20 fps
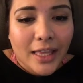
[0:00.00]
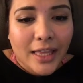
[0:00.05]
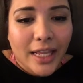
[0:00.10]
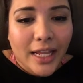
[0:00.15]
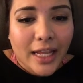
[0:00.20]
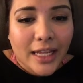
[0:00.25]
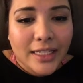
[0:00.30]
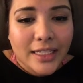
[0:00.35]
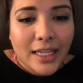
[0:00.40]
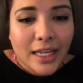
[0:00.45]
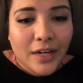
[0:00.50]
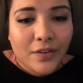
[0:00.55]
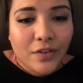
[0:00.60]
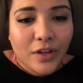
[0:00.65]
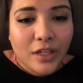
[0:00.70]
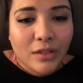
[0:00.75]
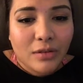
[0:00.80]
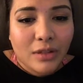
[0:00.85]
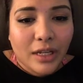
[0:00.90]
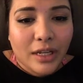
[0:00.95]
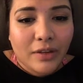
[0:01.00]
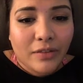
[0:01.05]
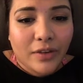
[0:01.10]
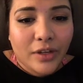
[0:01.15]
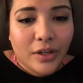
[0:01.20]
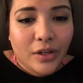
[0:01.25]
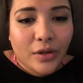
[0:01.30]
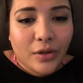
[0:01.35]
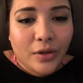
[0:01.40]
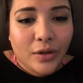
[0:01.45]
Like I said, if you guys would like a
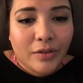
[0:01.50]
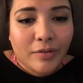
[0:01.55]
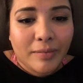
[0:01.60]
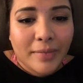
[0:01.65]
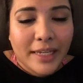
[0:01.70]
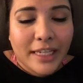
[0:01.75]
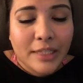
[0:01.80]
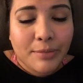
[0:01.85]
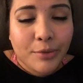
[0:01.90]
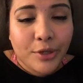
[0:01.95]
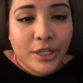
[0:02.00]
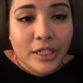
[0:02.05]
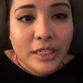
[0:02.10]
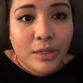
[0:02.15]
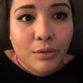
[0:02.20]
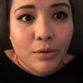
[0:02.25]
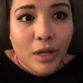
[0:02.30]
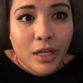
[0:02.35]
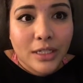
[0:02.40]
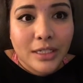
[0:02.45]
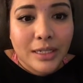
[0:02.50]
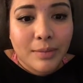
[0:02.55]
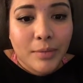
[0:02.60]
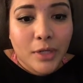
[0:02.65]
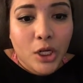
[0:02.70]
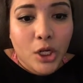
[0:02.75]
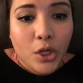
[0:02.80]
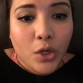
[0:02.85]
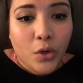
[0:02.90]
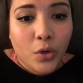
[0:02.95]
video of my experience at Ross, let
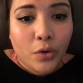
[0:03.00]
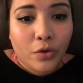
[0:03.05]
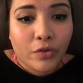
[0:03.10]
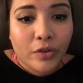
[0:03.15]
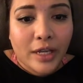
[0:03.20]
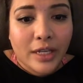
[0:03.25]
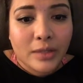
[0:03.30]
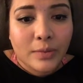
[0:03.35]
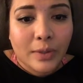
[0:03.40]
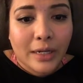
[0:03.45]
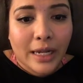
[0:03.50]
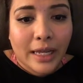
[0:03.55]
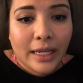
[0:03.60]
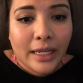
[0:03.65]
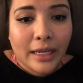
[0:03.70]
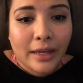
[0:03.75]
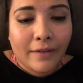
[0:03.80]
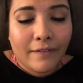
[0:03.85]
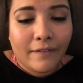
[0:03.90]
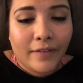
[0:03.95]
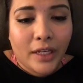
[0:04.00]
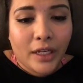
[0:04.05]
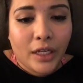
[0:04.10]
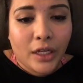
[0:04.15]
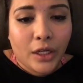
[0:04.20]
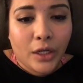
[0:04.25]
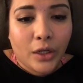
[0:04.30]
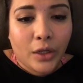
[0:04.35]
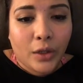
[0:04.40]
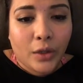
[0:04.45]
me know. Or if you guys would like a
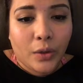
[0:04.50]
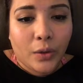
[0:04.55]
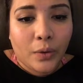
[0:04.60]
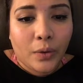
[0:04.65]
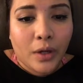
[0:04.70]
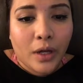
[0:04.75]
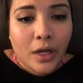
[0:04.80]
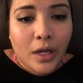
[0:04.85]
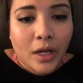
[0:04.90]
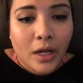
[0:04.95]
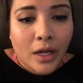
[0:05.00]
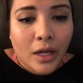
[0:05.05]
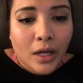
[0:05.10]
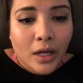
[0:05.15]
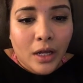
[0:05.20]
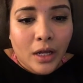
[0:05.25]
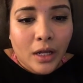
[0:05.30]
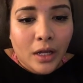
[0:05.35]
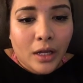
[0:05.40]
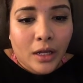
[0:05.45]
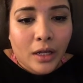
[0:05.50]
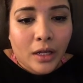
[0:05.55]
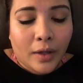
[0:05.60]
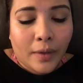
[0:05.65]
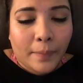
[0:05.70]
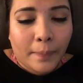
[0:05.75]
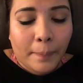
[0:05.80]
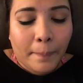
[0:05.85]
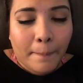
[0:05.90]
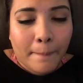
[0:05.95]
video
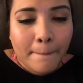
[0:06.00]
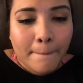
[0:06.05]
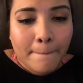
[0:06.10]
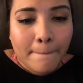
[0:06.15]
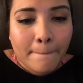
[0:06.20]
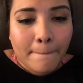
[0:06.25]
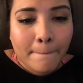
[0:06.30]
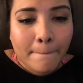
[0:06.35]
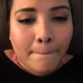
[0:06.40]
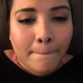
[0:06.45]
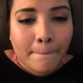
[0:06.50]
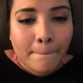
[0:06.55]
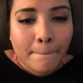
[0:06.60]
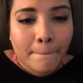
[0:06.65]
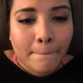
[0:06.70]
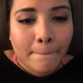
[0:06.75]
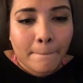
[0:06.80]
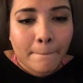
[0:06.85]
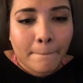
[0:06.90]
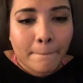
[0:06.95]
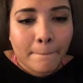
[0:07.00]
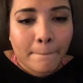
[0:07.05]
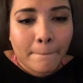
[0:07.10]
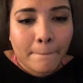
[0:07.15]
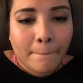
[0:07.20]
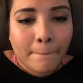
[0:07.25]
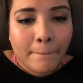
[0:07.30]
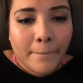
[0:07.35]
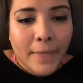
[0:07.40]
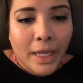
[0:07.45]

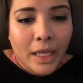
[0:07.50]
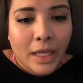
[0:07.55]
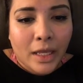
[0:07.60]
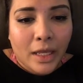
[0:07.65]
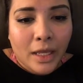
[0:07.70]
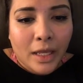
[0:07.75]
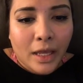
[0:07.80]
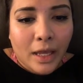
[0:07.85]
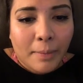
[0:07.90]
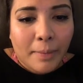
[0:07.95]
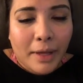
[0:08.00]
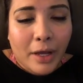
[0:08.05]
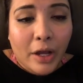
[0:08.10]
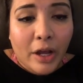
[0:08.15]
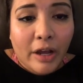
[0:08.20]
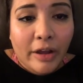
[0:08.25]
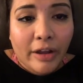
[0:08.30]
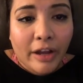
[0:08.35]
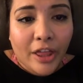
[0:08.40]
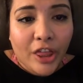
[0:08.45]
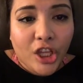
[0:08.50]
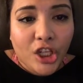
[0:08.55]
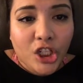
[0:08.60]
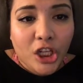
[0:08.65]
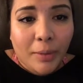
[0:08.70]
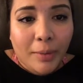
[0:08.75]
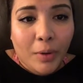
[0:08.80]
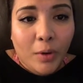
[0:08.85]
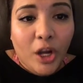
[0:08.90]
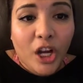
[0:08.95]
about how I got the
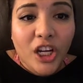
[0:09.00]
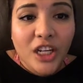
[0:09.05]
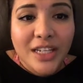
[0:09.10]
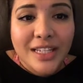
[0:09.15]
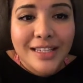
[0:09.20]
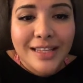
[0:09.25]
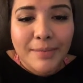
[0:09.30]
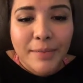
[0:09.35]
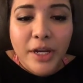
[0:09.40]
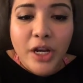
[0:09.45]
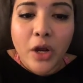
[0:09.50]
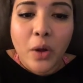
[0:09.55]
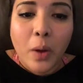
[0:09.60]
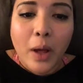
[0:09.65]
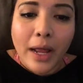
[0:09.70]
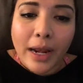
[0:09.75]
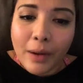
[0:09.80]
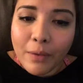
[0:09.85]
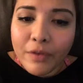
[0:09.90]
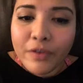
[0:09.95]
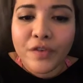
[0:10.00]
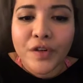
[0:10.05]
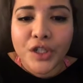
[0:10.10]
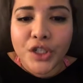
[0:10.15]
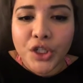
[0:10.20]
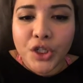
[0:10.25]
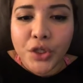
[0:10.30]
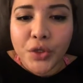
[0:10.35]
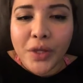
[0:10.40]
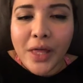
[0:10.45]
job at Walgreens, let me know. And I would for
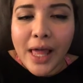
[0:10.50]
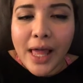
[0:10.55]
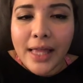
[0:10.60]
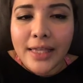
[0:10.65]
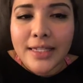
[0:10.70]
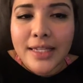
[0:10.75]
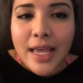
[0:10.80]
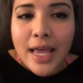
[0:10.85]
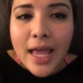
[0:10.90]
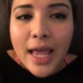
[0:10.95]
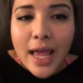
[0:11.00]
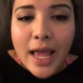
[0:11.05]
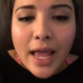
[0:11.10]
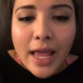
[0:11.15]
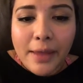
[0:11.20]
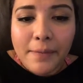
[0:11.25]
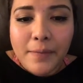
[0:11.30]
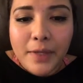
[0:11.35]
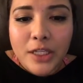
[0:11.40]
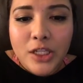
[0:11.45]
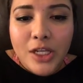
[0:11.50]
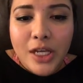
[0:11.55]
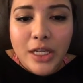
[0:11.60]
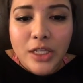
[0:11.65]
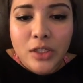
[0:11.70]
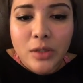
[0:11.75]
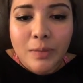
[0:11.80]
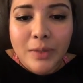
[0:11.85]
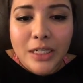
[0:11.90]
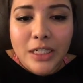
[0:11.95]
sure do that. I miss you
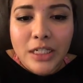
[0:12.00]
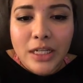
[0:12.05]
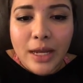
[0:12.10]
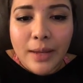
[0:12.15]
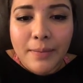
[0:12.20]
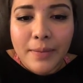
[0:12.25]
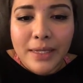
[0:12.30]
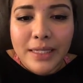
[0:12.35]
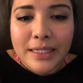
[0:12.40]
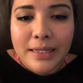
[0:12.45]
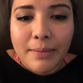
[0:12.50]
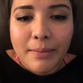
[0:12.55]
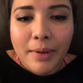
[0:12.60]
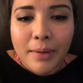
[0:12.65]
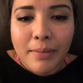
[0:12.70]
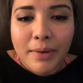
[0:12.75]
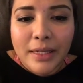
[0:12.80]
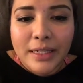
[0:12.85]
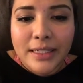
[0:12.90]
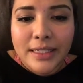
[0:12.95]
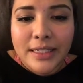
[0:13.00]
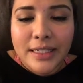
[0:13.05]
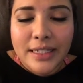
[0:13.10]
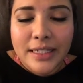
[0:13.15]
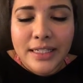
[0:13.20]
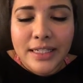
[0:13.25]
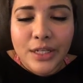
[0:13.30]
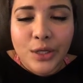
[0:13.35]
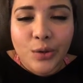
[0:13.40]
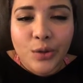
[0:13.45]
guys so much. I miss my
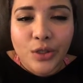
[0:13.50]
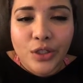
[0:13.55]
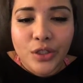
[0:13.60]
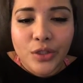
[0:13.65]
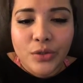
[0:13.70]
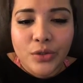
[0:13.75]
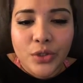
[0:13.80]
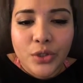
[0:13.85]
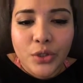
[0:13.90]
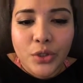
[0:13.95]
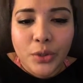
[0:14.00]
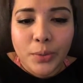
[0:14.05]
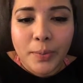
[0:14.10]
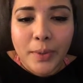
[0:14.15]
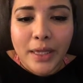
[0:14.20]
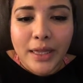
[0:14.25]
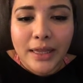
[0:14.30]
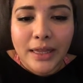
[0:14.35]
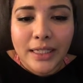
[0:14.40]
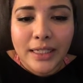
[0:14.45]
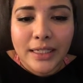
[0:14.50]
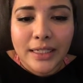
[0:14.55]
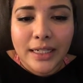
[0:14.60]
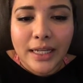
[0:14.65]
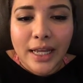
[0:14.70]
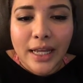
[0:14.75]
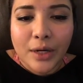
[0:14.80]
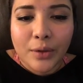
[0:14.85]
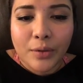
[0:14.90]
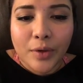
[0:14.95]
besties here on YouTube,
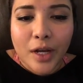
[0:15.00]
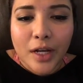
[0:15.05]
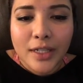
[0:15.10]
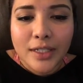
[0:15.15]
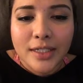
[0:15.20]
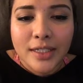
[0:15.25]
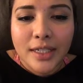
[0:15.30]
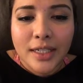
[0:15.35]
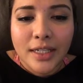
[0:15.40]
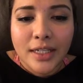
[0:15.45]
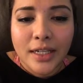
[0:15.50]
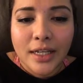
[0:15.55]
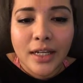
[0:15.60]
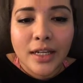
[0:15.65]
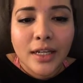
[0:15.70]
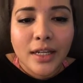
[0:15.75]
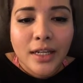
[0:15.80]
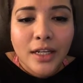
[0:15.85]
Linda and Roxy.